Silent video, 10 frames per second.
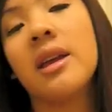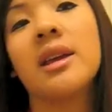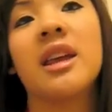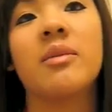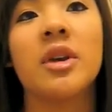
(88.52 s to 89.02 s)

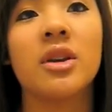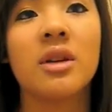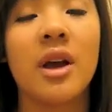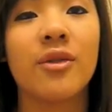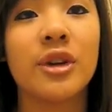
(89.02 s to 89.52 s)
it gave me good
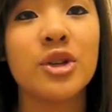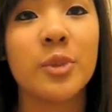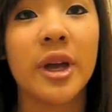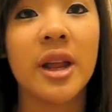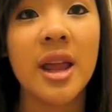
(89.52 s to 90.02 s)
coverage,
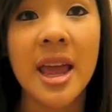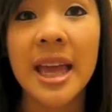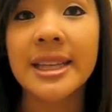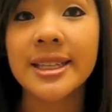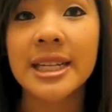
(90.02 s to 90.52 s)
but
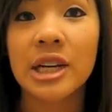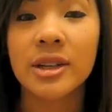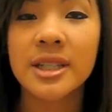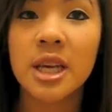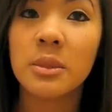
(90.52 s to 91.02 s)
it did
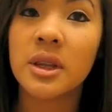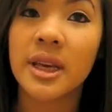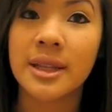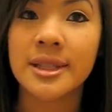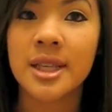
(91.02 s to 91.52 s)
irritate me,
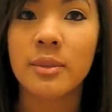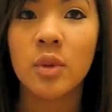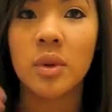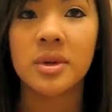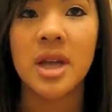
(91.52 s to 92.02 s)
like in the summer
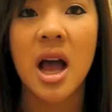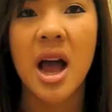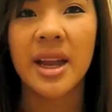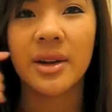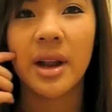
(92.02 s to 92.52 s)
when it was
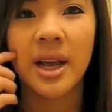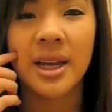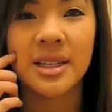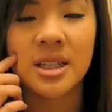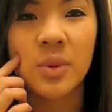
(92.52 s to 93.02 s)
hot and I
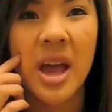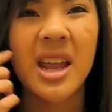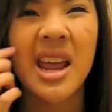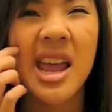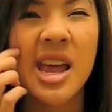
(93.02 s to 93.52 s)
kind of
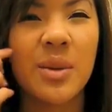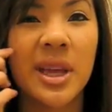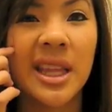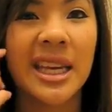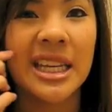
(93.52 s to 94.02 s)
sweat, it would
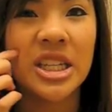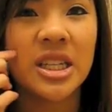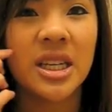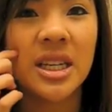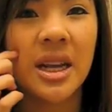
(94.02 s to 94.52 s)
get like
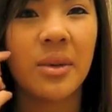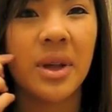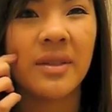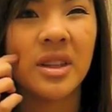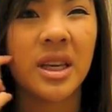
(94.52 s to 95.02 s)
itchy and I would
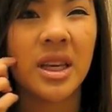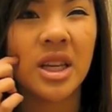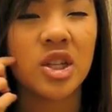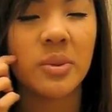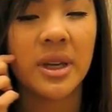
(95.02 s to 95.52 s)
have to like
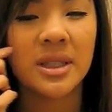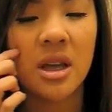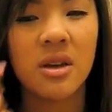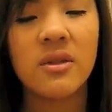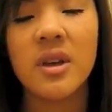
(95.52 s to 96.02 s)
itch
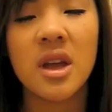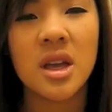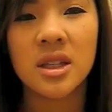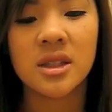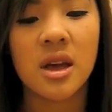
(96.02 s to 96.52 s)
myself.
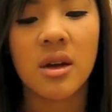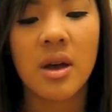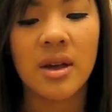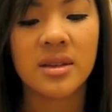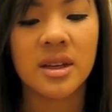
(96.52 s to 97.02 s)
So
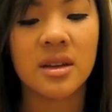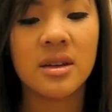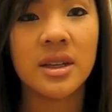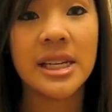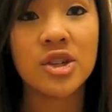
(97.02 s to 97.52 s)
I was like,
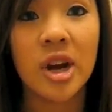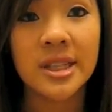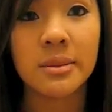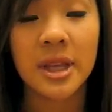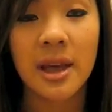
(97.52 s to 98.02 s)
oh, I need to try
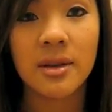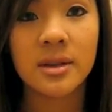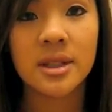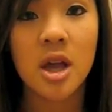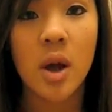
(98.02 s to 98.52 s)
something
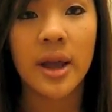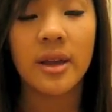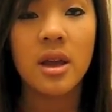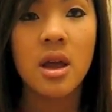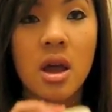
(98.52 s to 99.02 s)
else. So
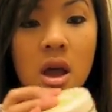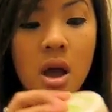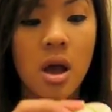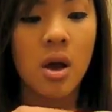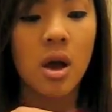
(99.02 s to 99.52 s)
I
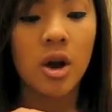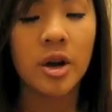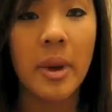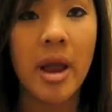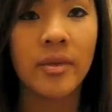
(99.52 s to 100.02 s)

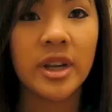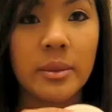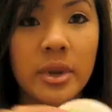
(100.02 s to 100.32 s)
heard about Everyday